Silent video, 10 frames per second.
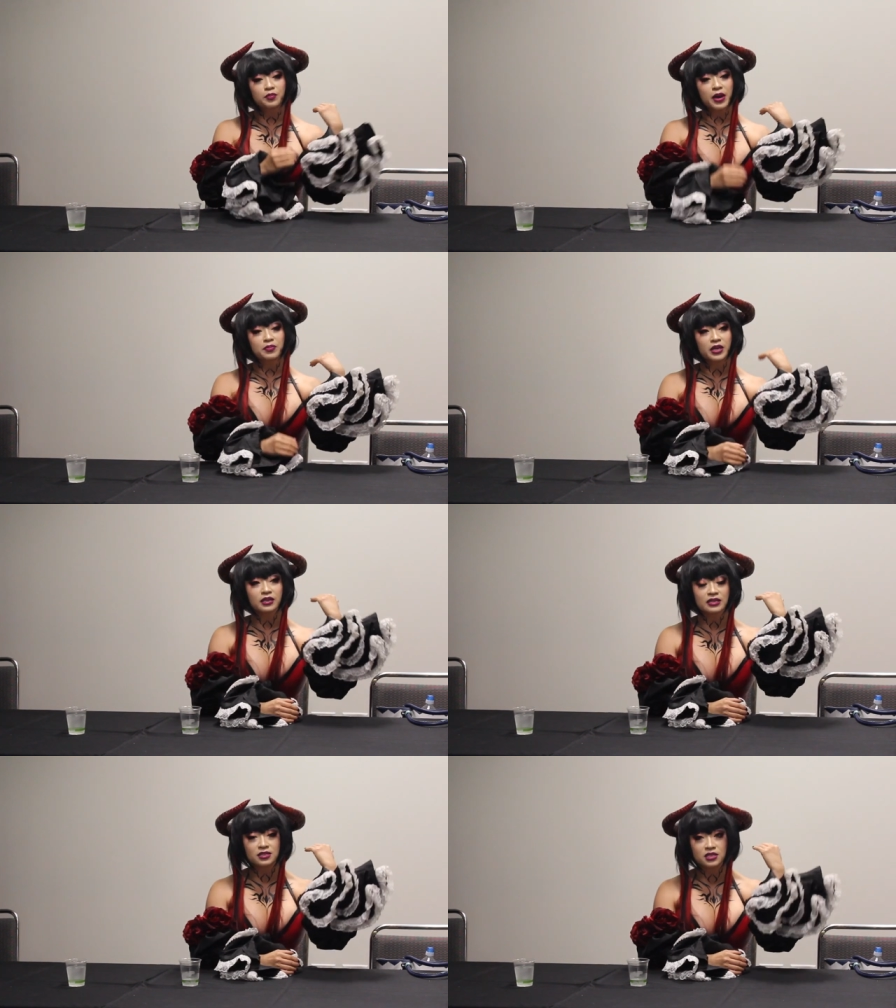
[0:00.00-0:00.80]
By
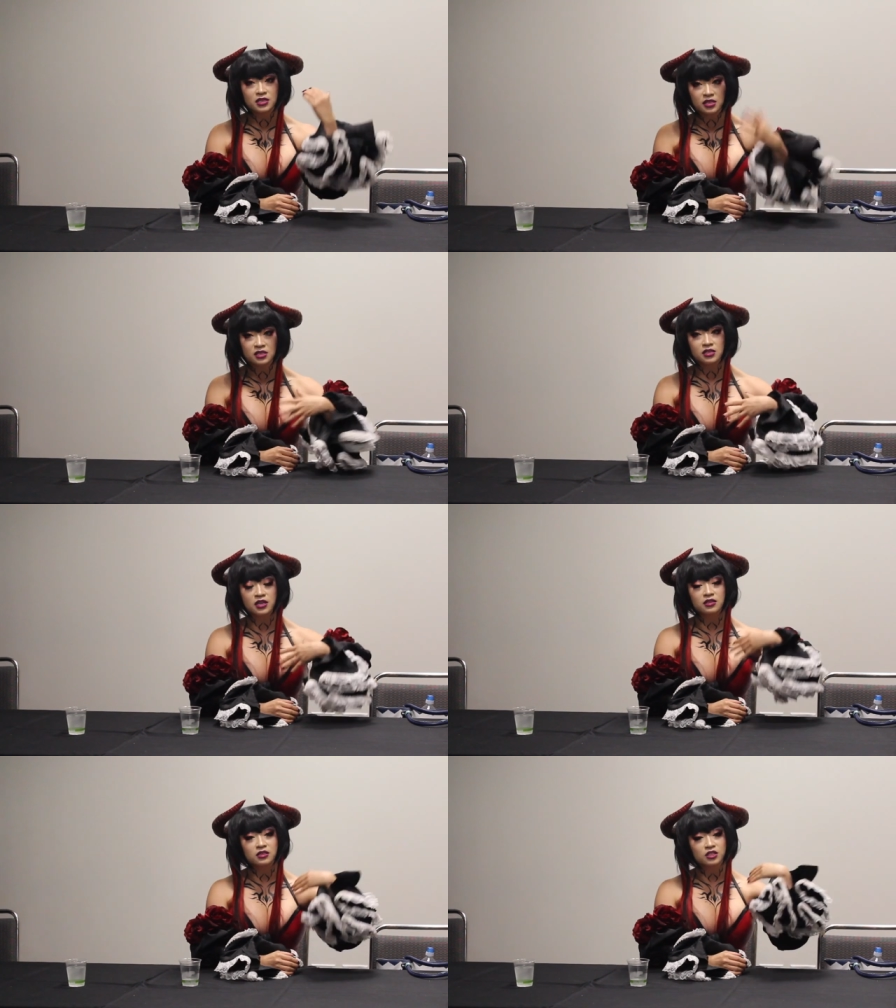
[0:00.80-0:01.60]
being
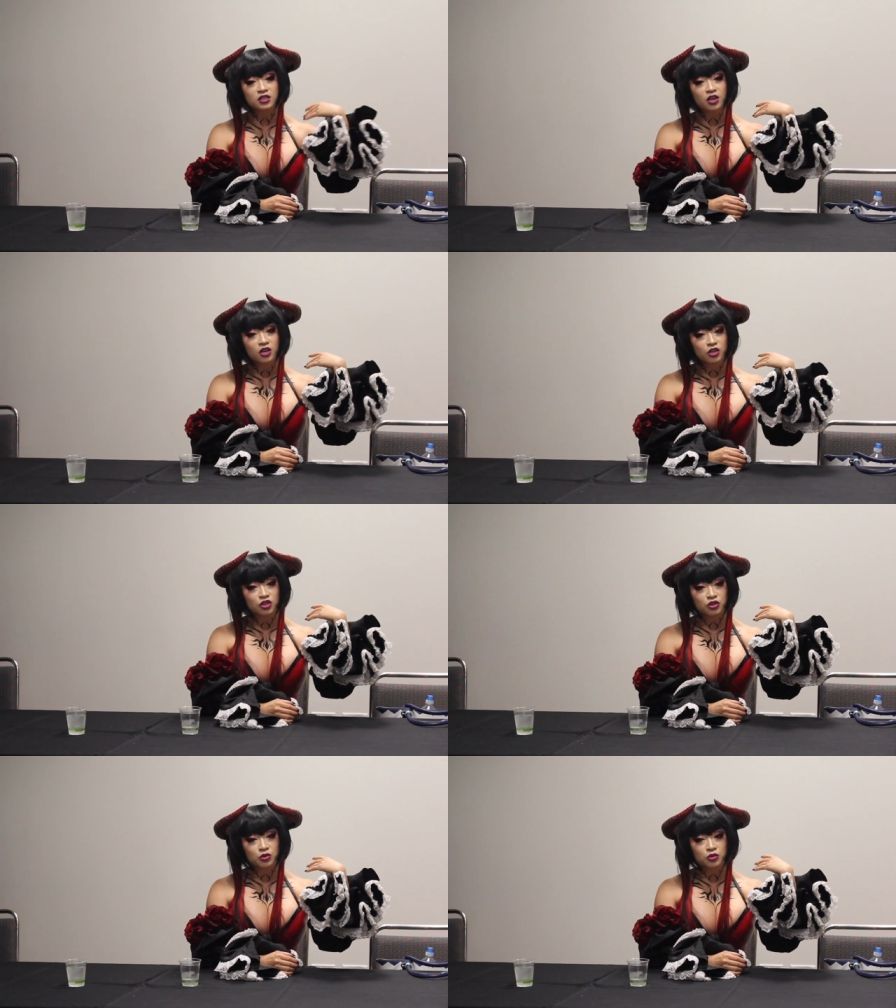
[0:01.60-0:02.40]
consistent,
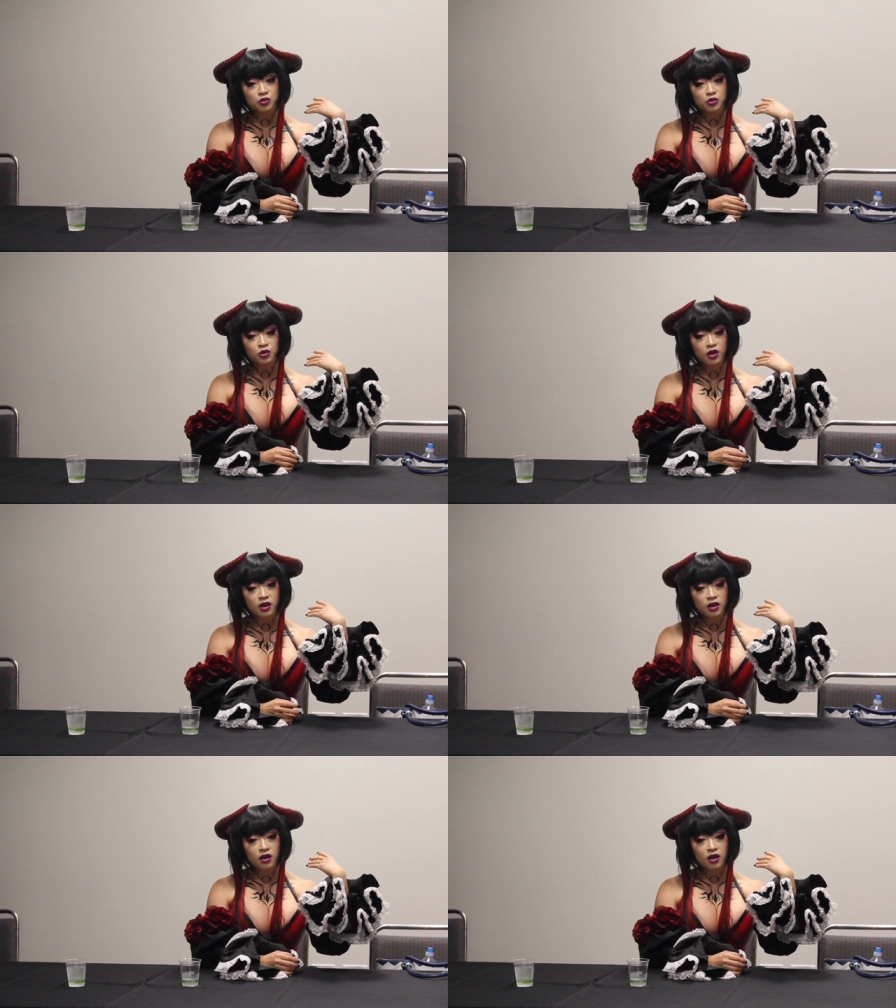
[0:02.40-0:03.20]
you
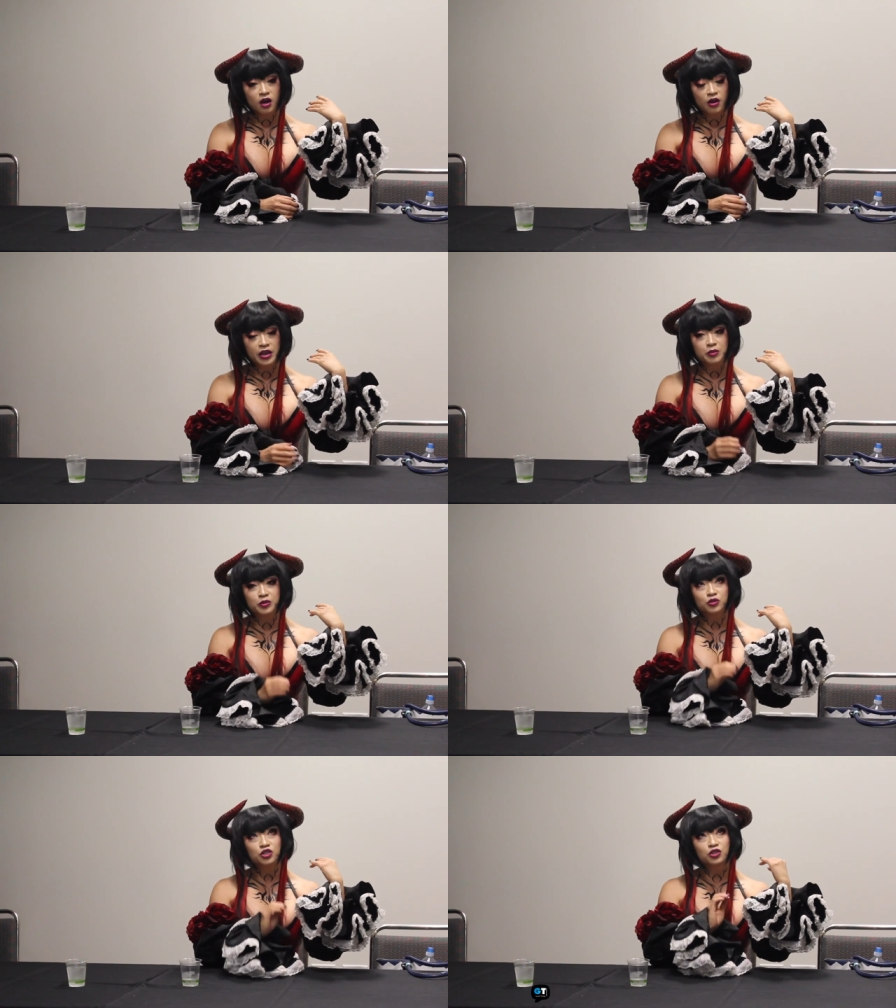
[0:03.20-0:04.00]
are
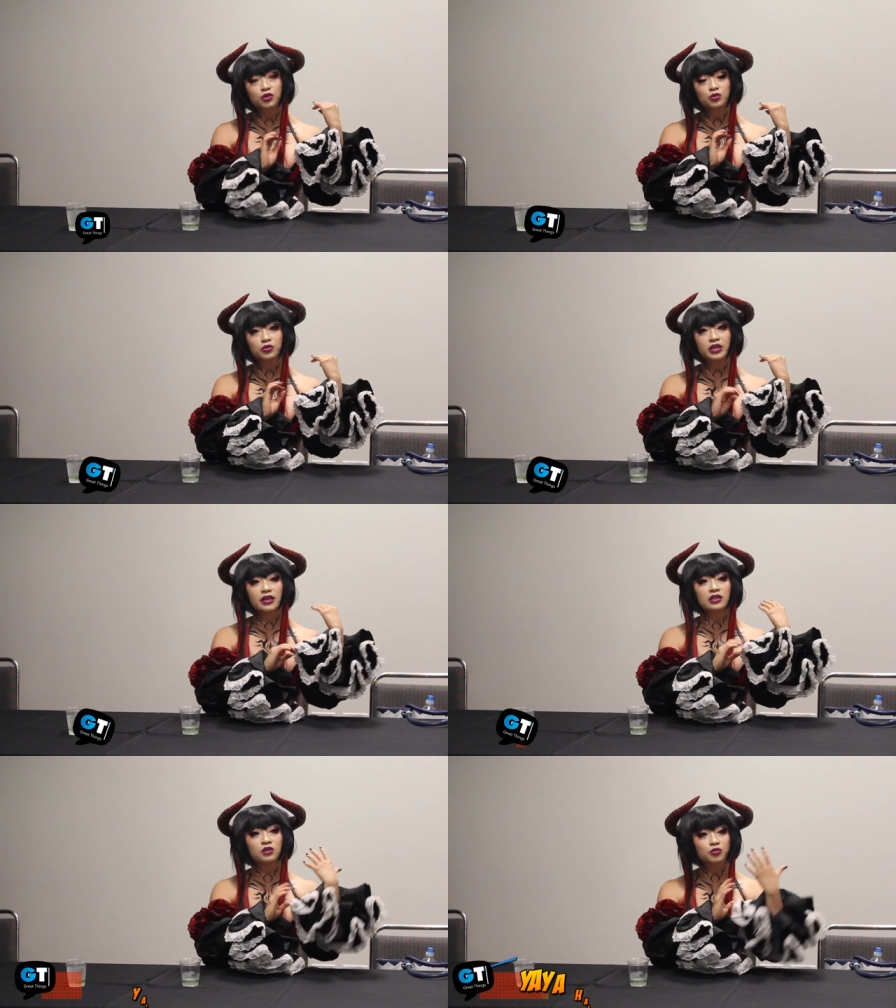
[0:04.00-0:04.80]
able to
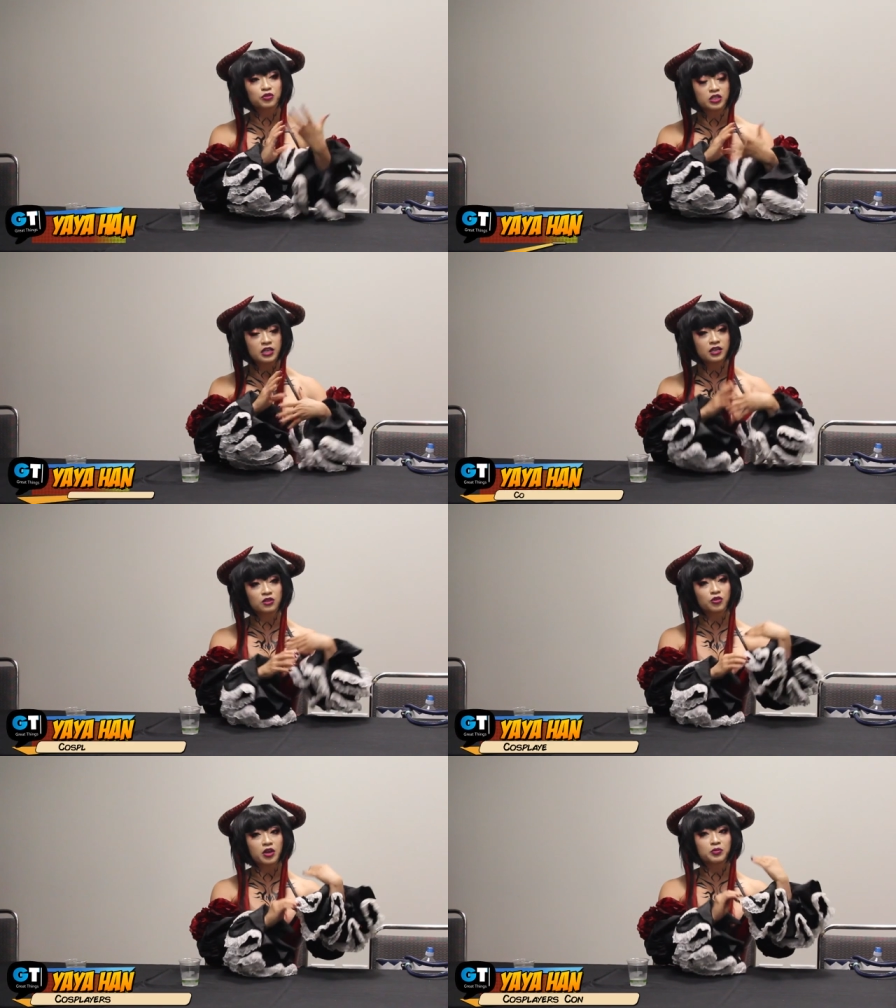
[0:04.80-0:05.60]
get in a
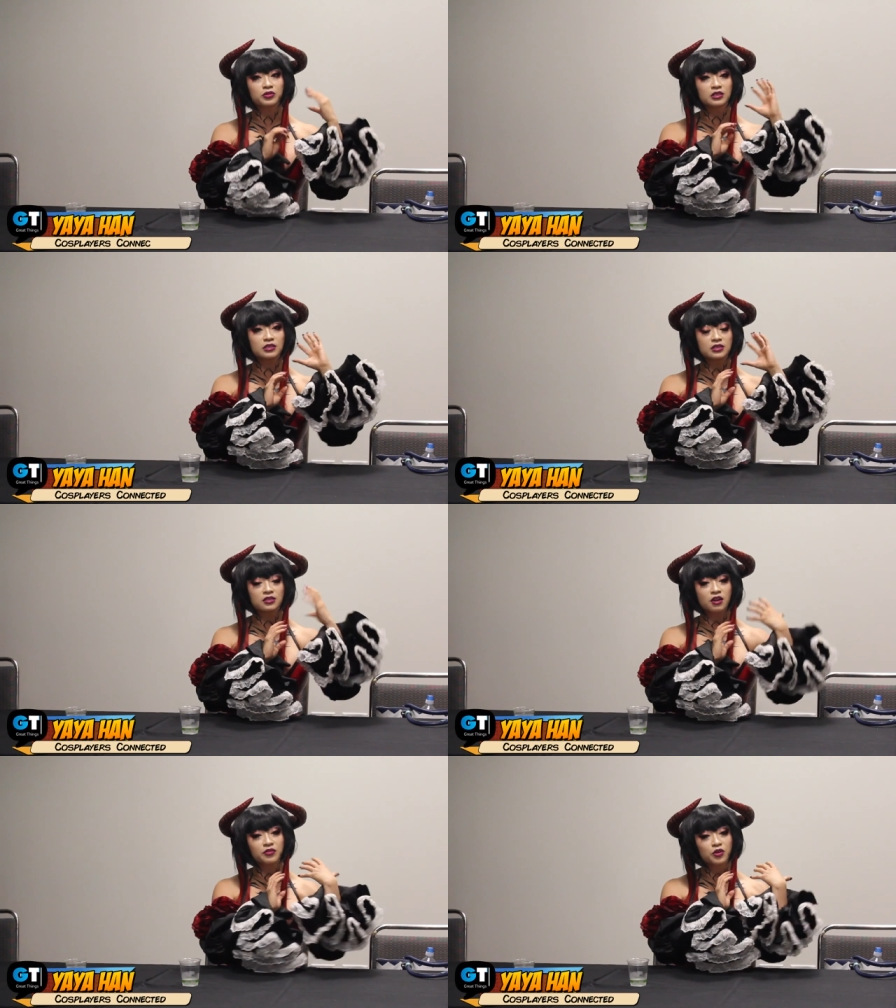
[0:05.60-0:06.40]
routine. You're able to
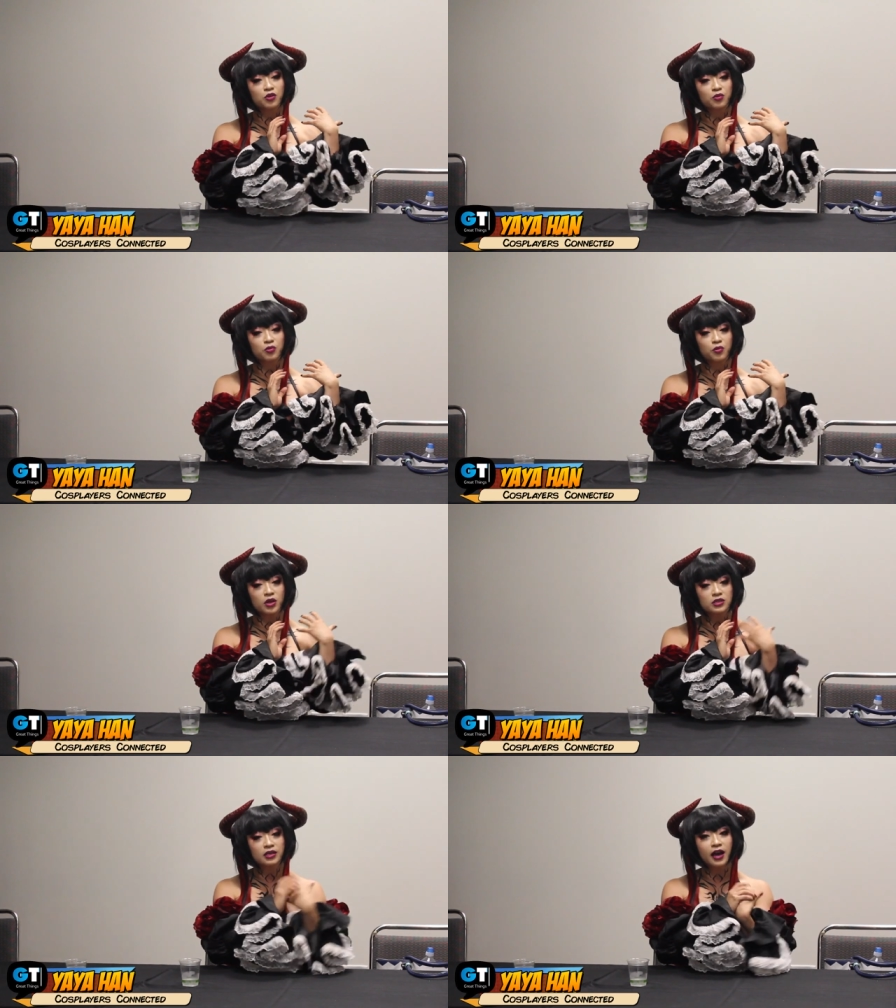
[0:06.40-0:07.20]
discover
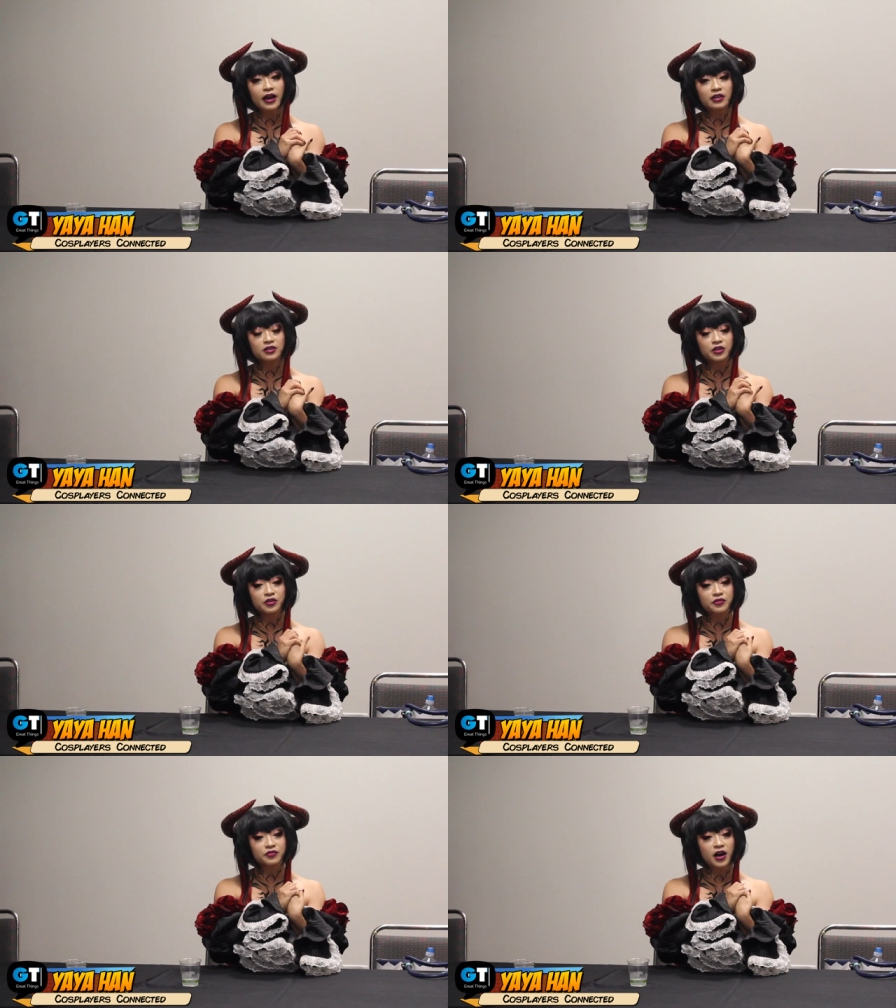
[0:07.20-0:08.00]
what kind
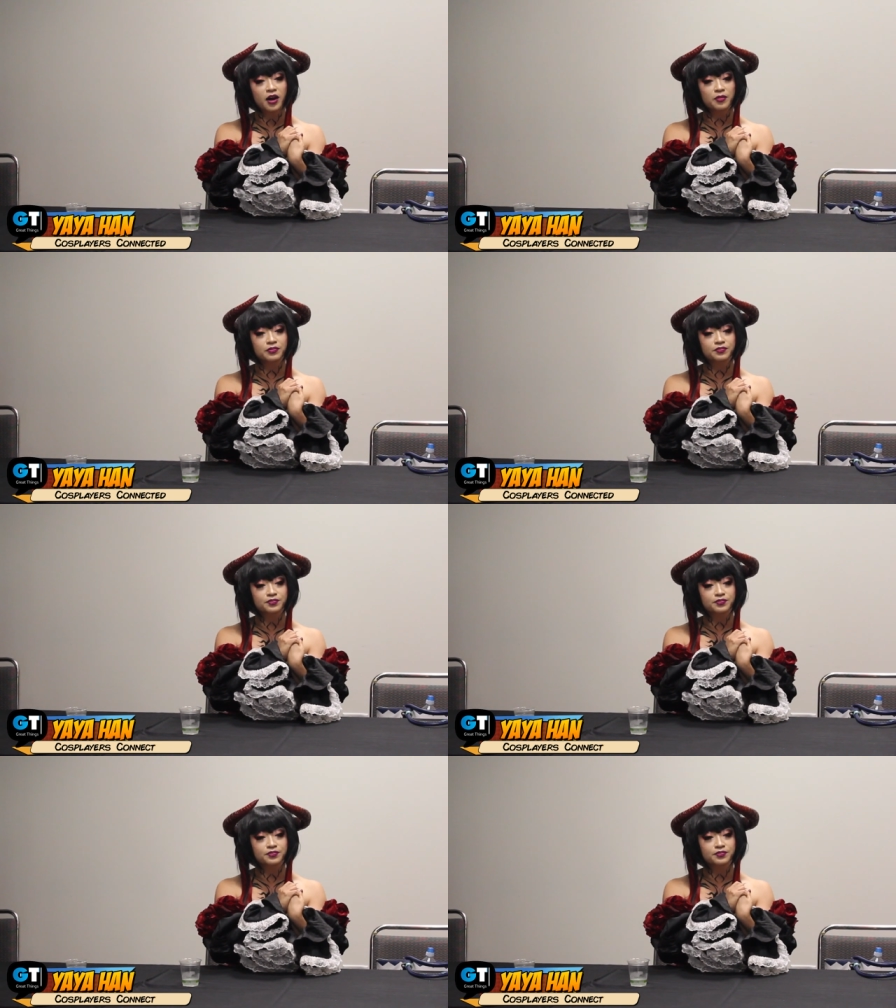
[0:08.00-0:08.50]
of um,